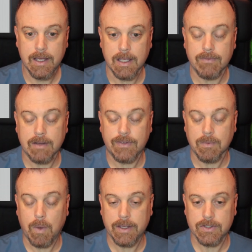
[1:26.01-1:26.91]
even if he
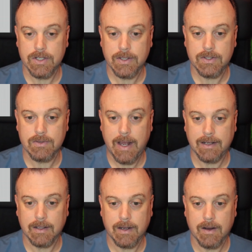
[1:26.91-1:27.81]
was just
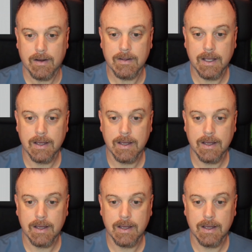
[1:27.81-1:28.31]
straddling her.